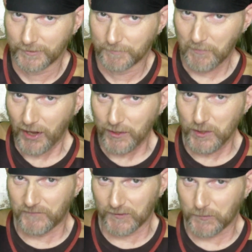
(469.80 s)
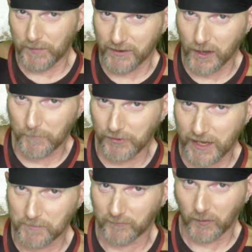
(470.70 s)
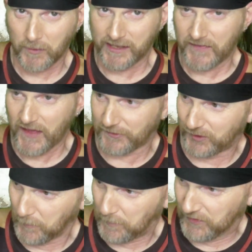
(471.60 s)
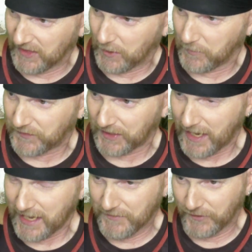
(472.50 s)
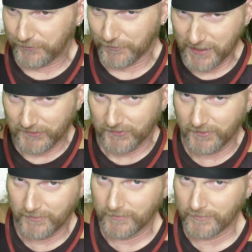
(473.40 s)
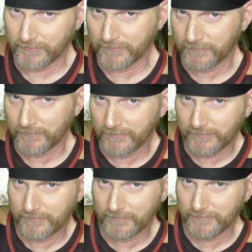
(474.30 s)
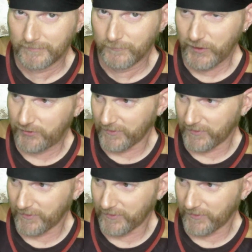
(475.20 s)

Remember how you felt about our brand before we did that stupid thing with the guy in the dress? Which,